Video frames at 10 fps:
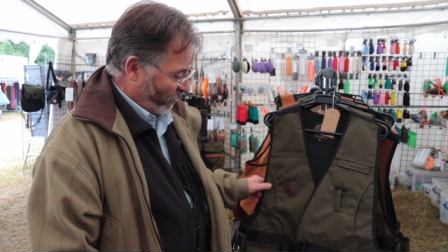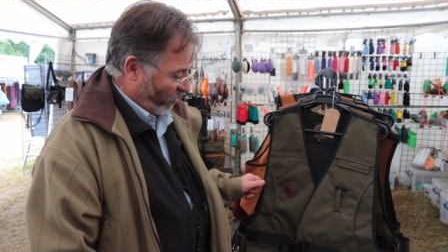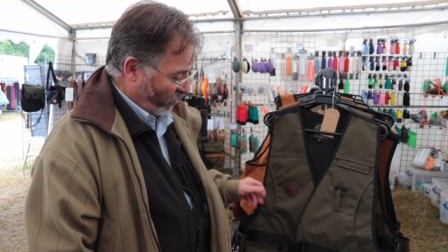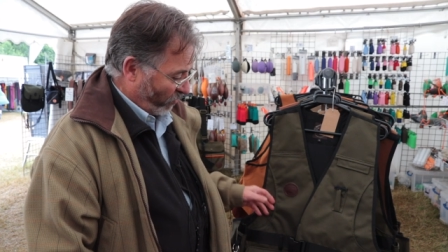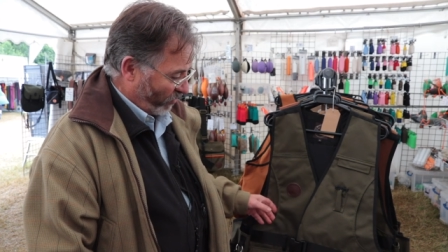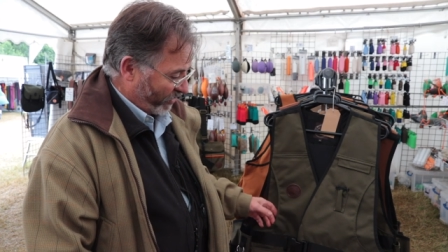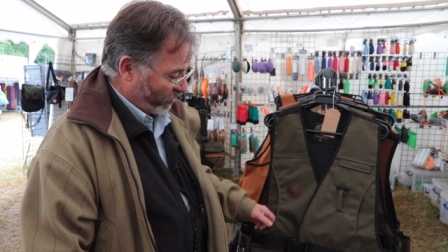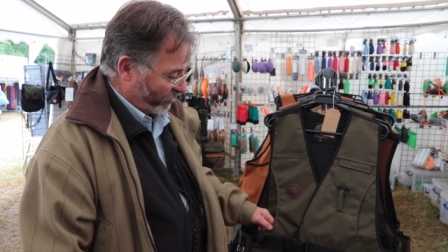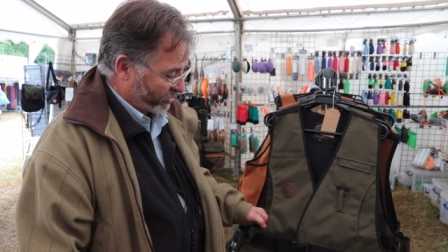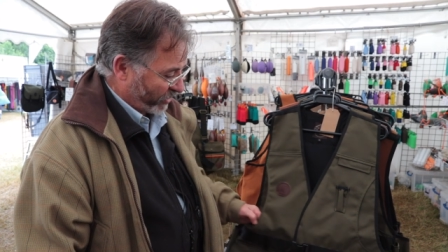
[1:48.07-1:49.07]
or what we
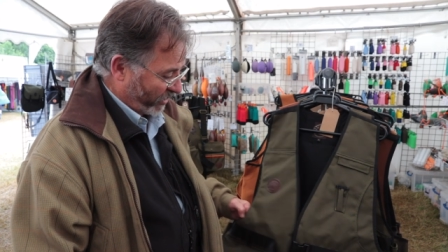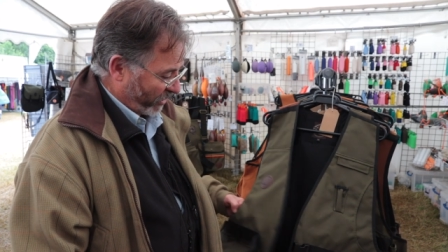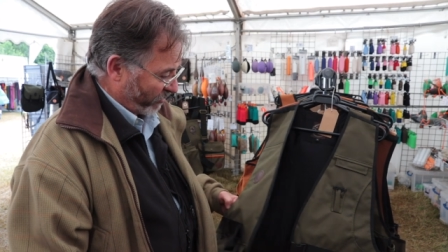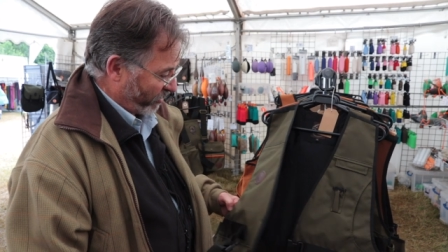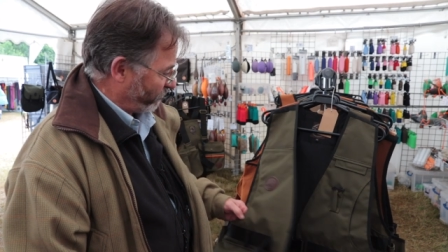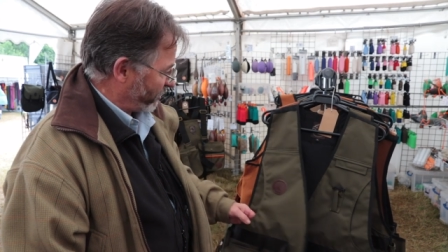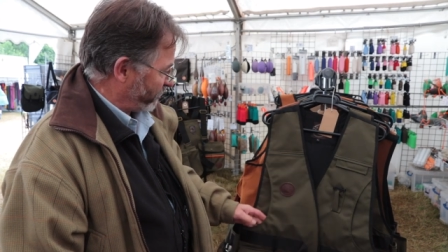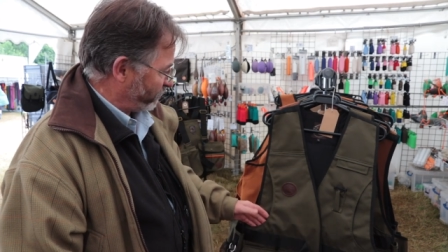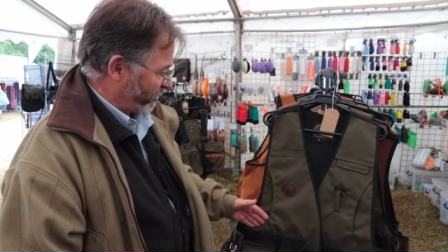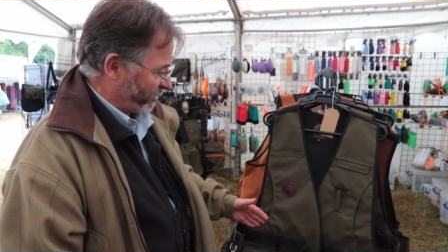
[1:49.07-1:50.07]
call the Sahara, which
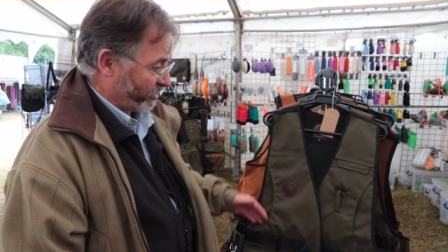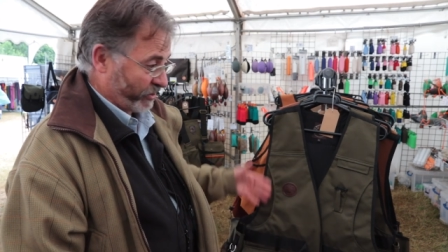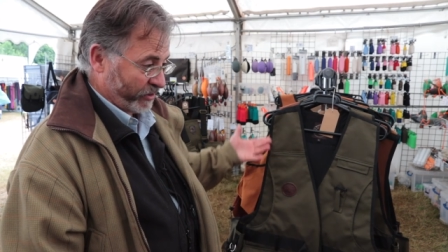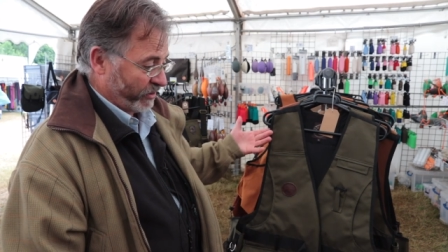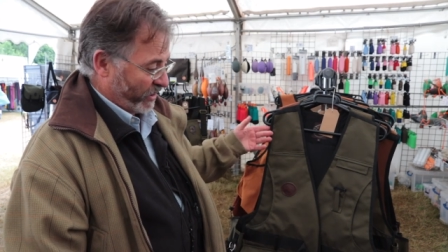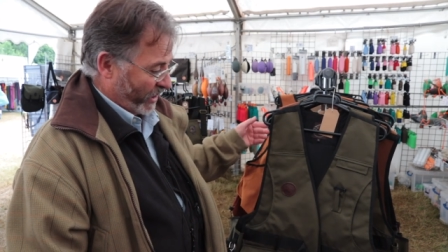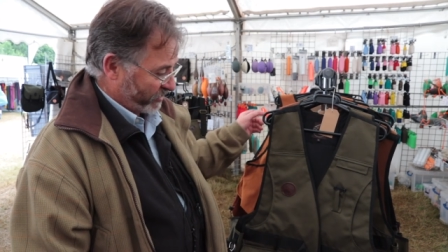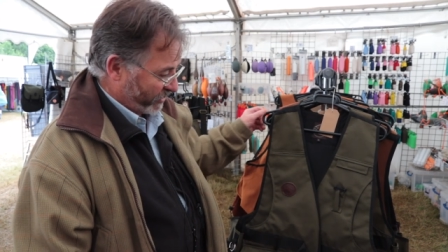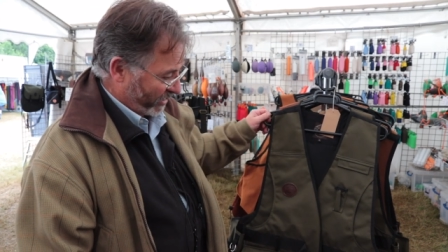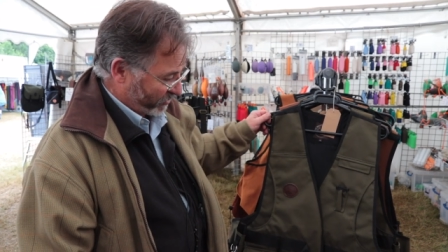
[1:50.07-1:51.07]
is, which is
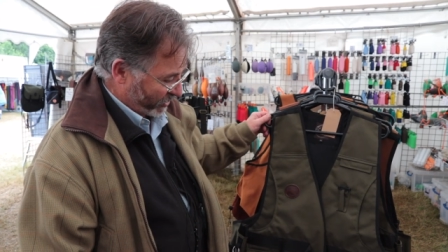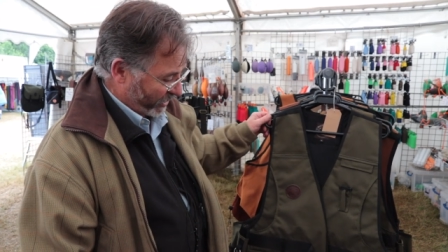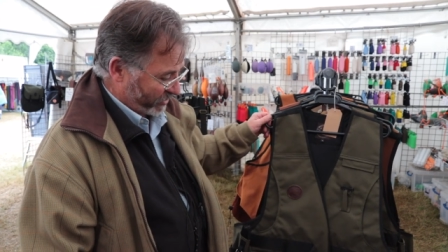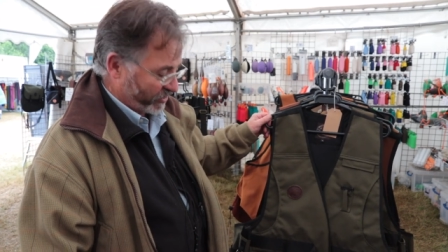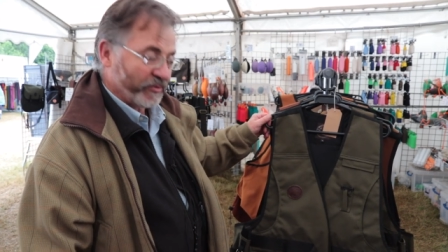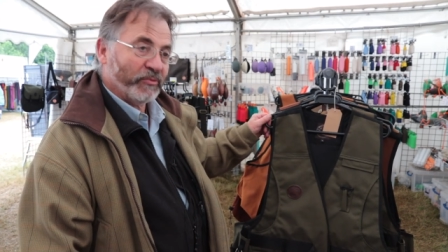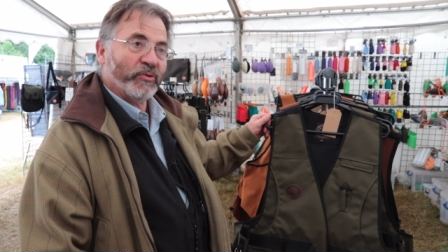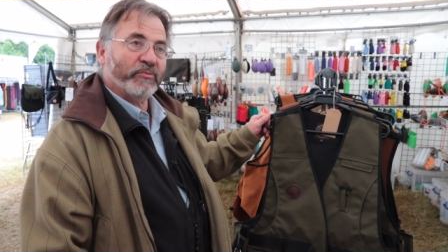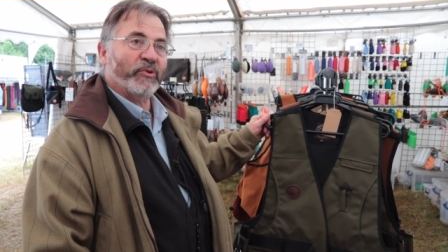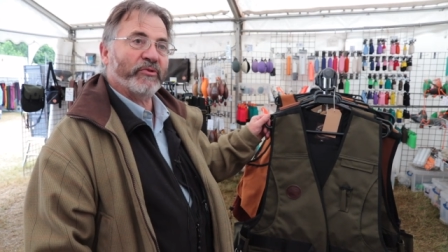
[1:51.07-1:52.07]
as the name suggests, is
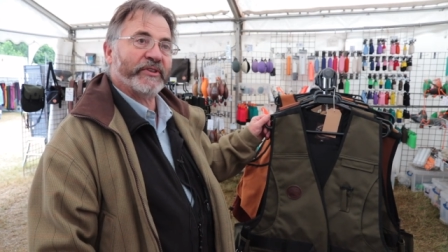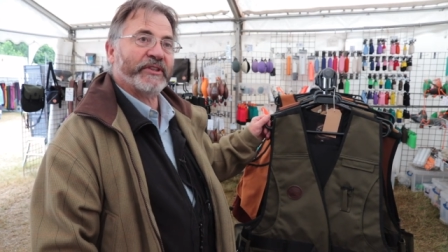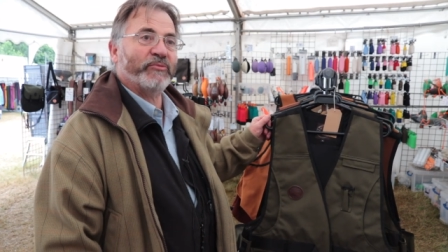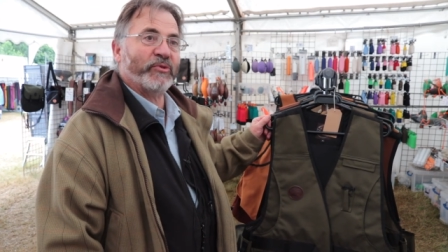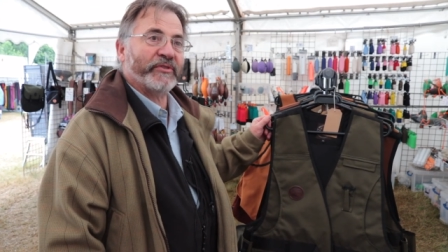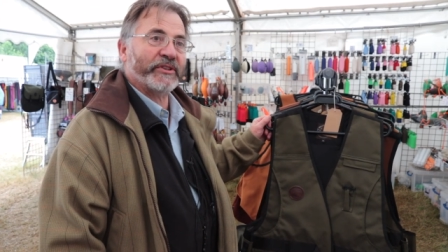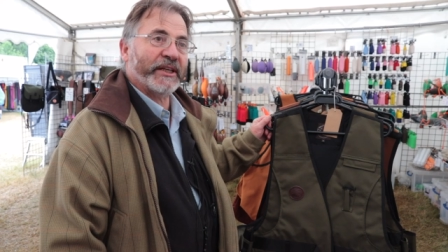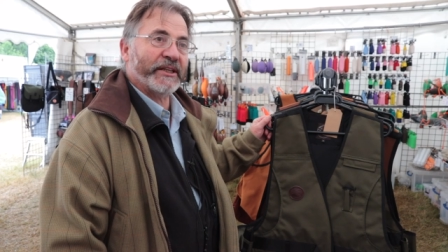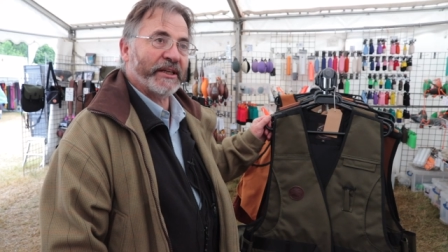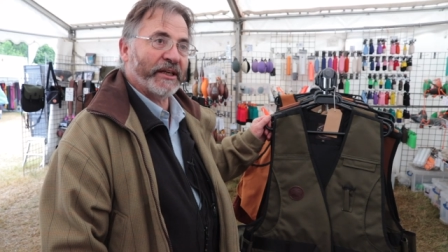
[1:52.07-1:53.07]
more, more, of a, more of a
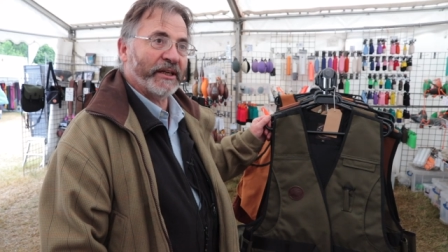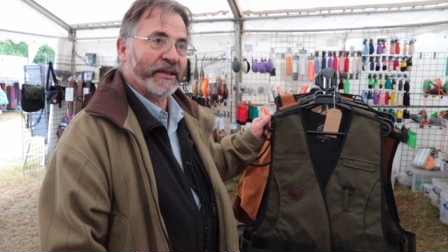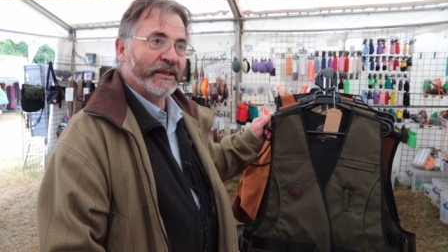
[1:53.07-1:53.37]
sandy colour.